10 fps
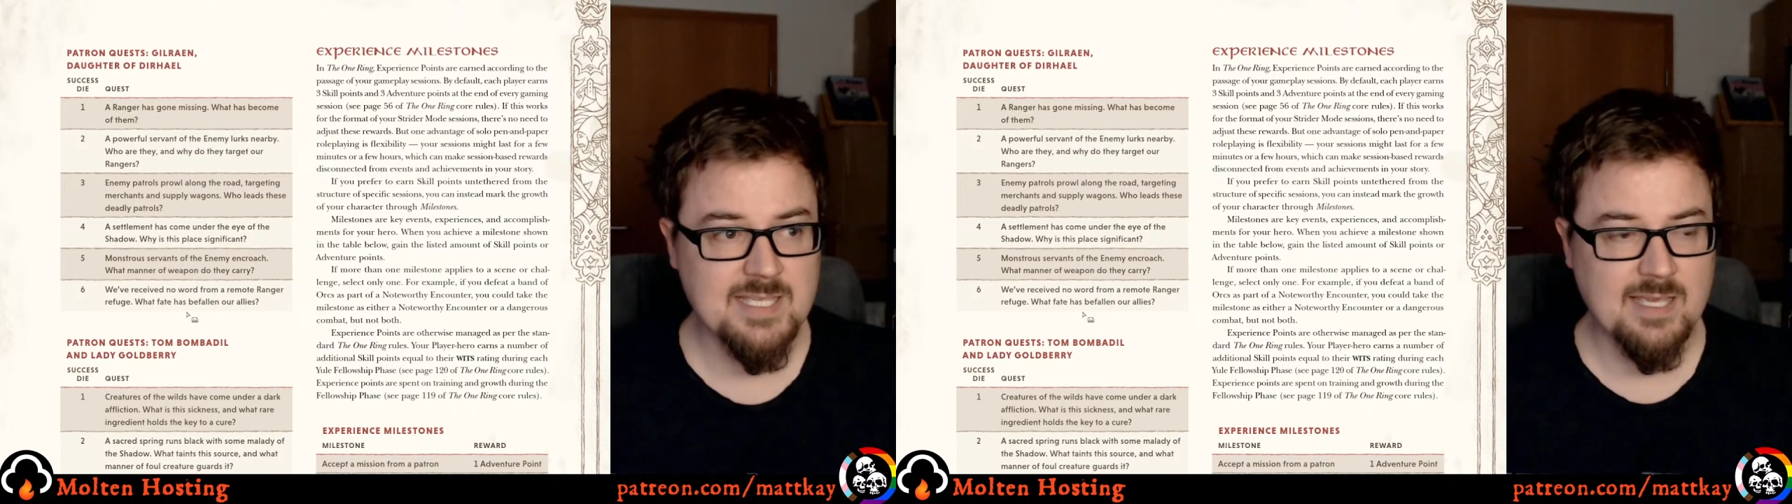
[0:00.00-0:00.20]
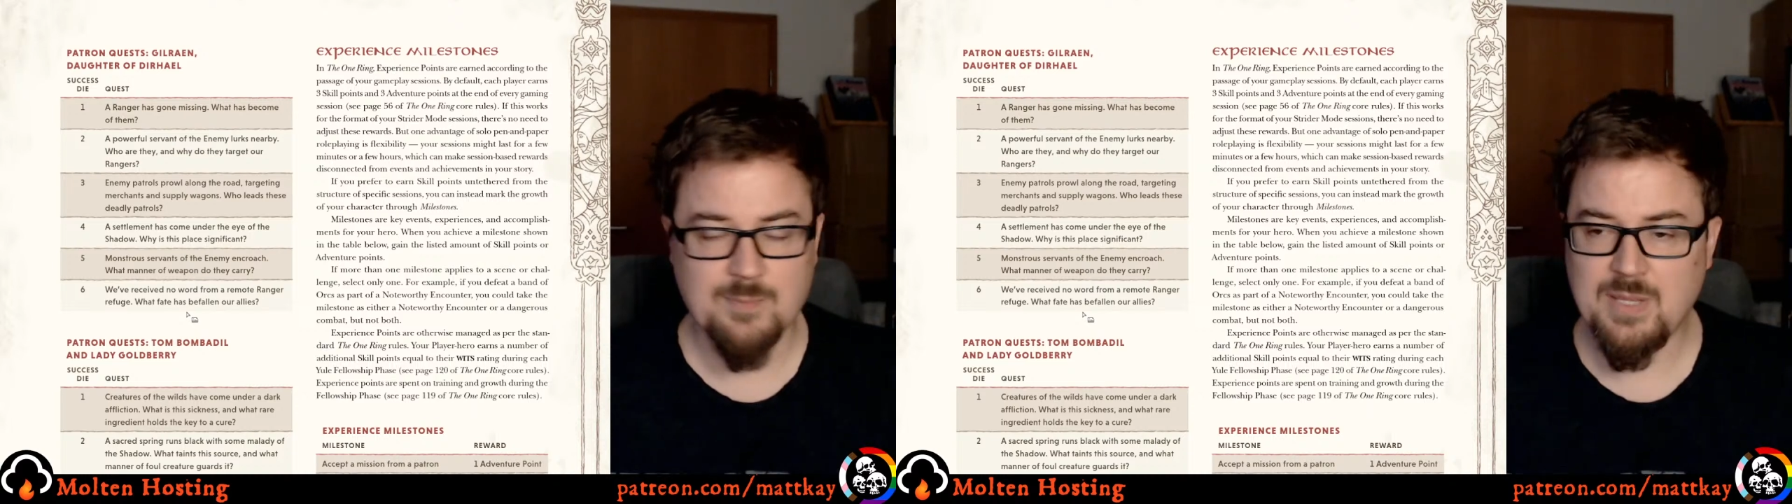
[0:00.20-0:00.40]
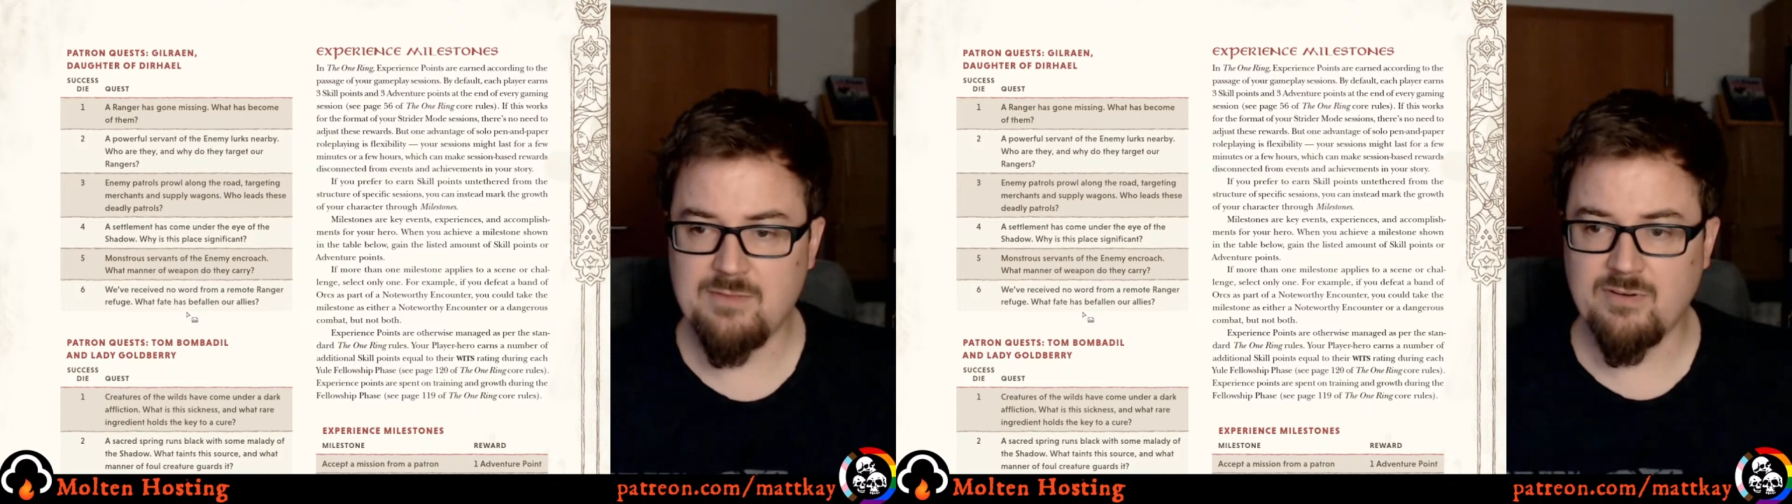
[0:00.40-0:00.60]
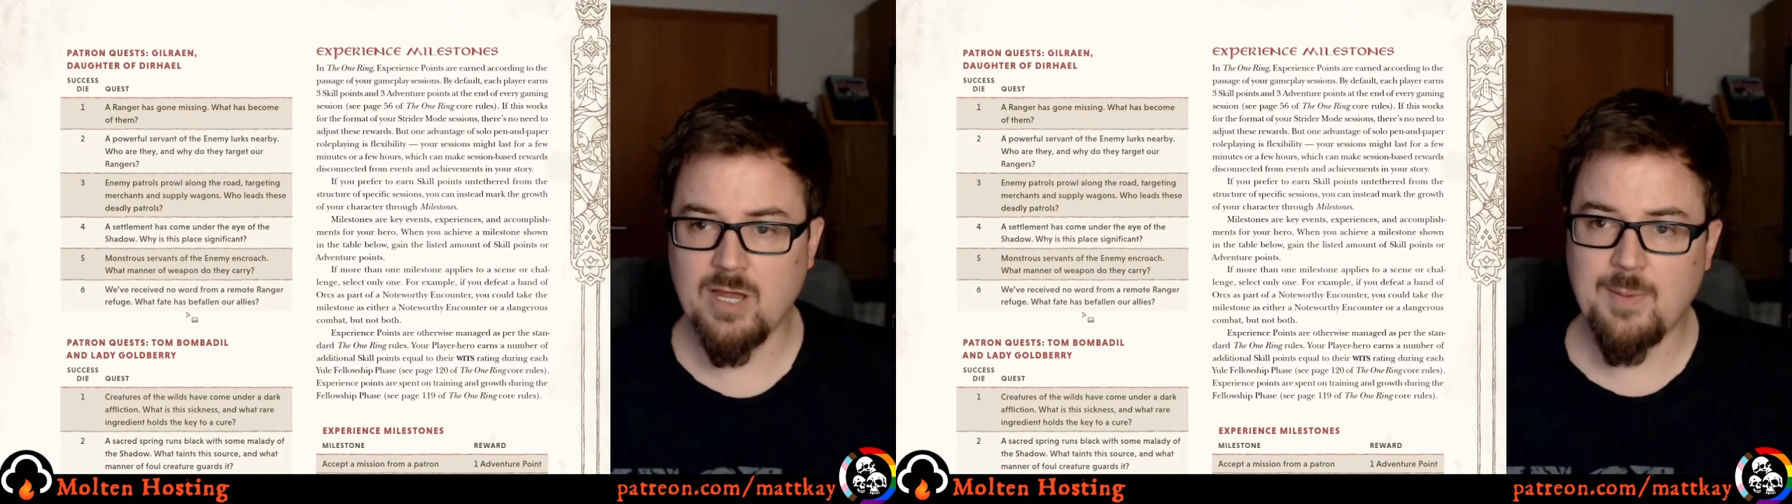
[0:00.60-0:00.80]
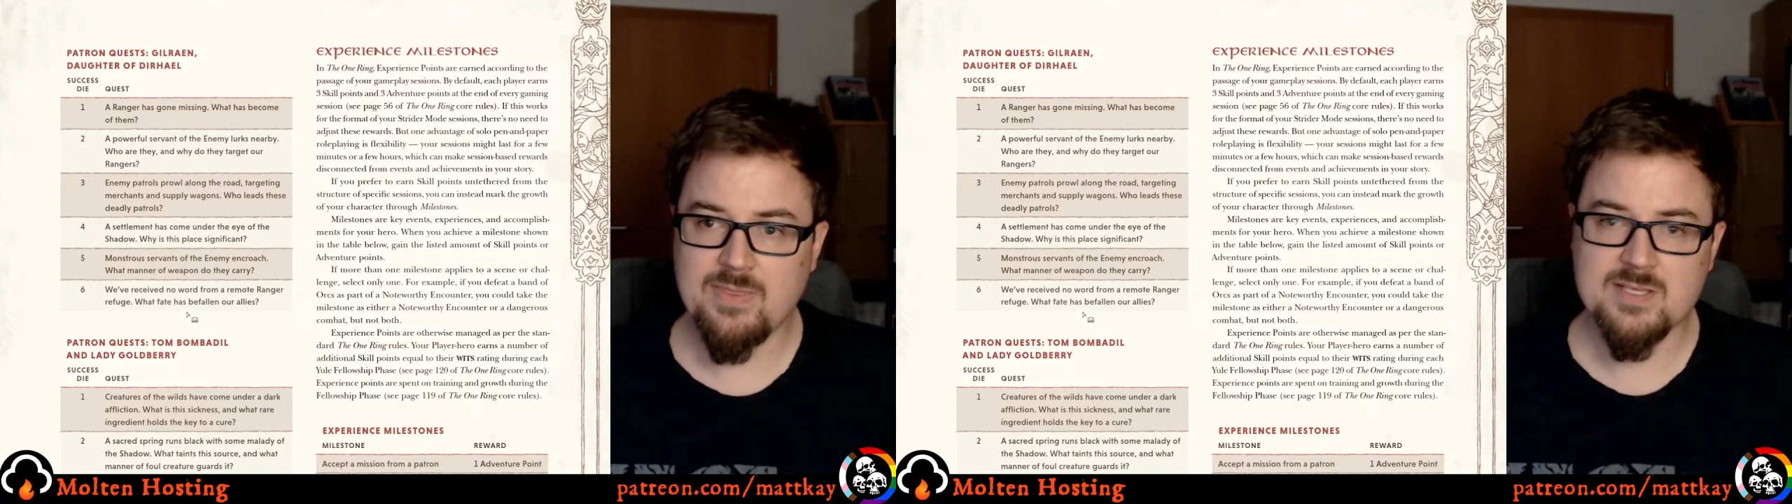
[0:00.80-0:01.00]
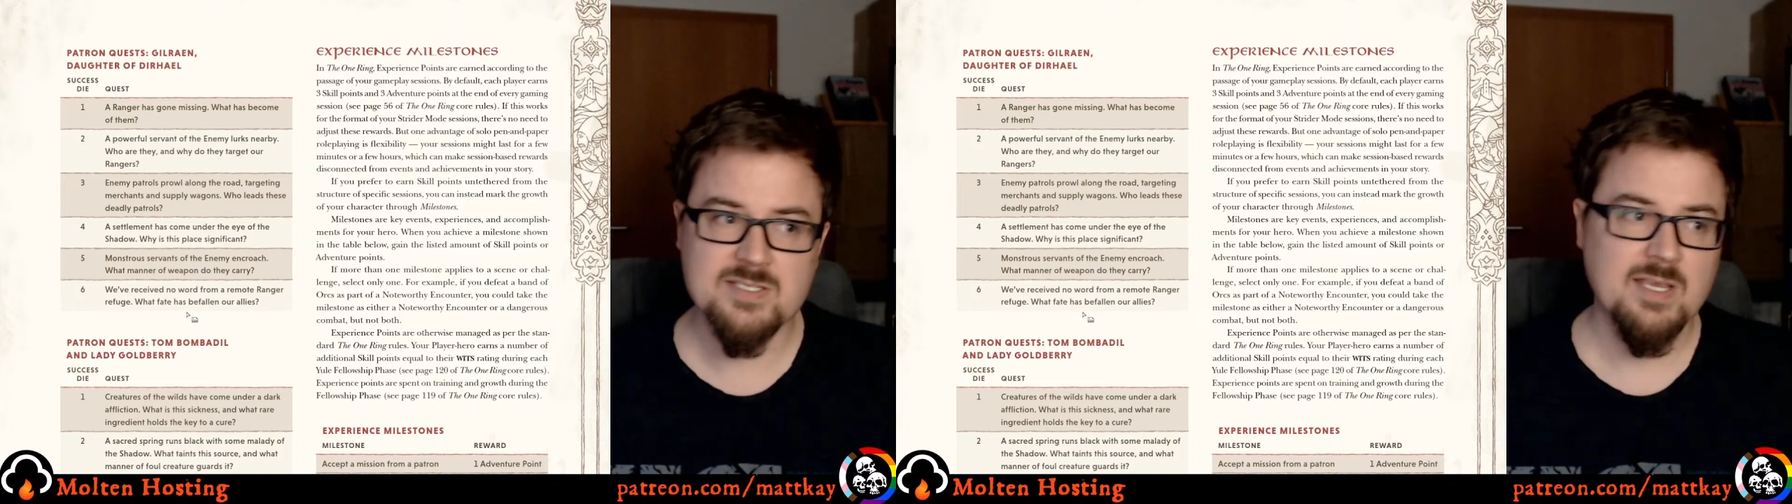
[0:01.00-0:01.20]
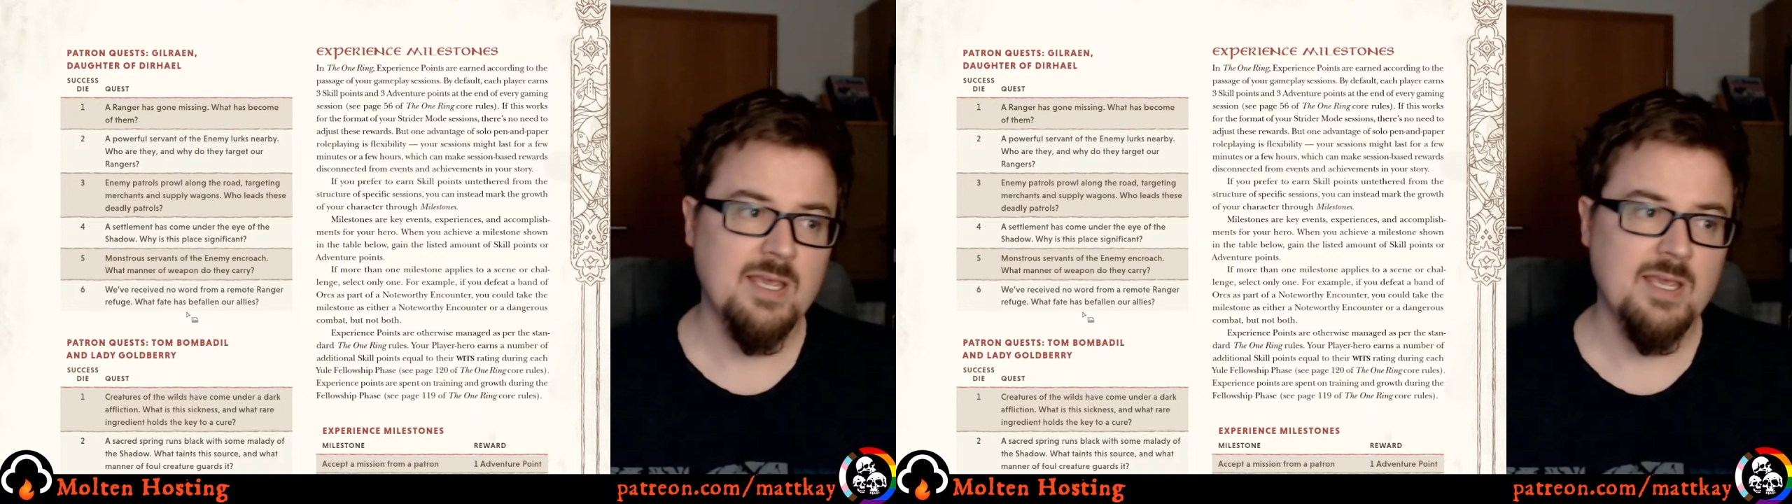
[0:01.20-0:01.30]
I completely forgot about this.